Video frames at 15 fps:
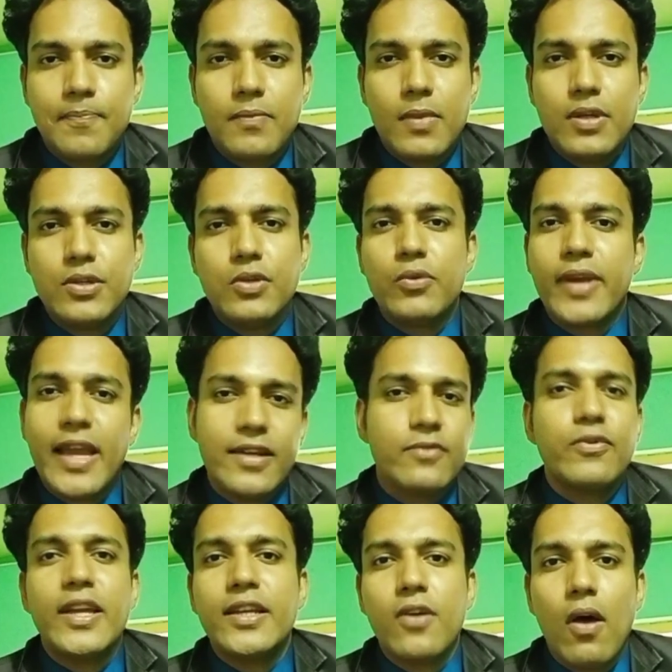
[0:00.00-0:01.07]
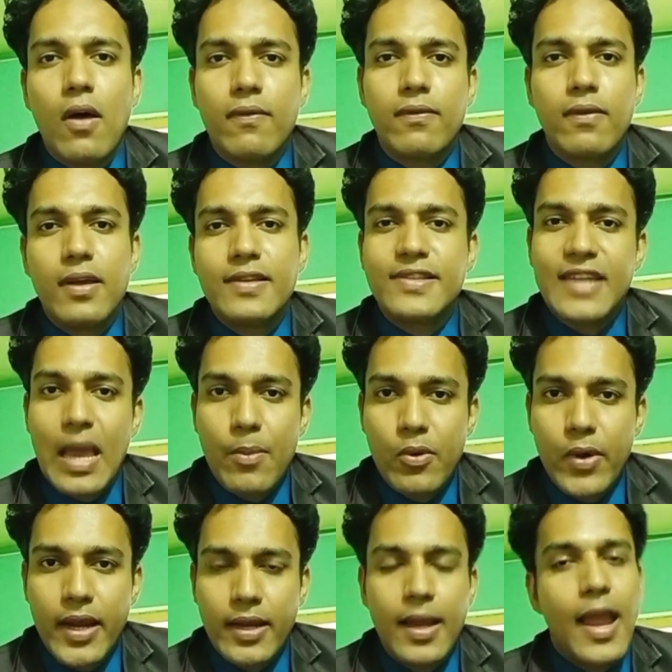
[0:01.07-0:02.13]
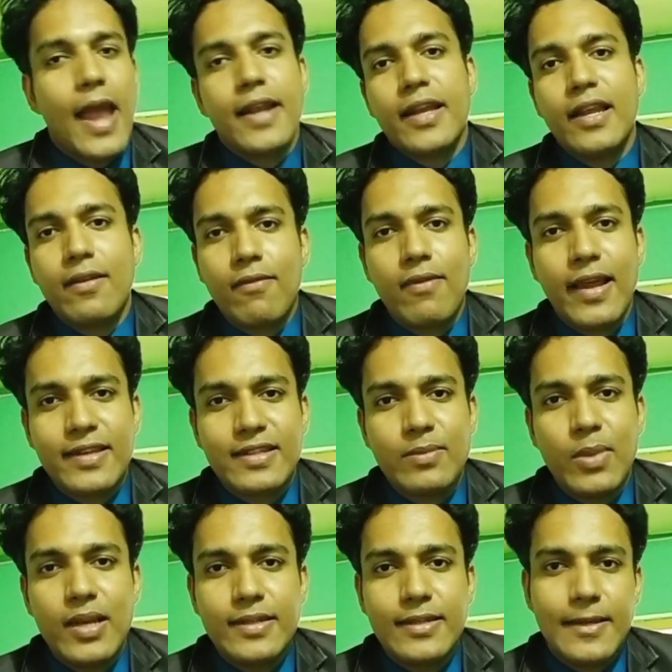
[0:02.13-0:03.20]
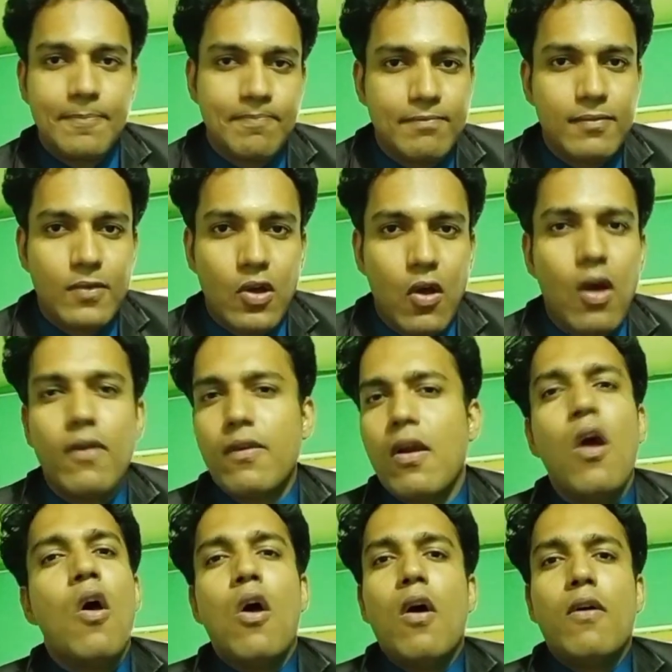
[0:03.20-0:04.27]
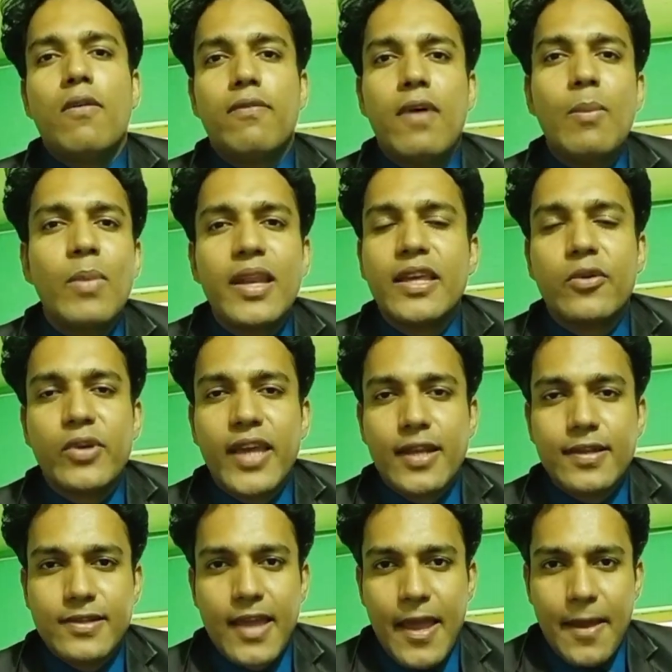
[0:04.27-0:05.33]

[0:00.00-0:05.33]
to get rid of stammering and inflexibility, or fumbling you can say.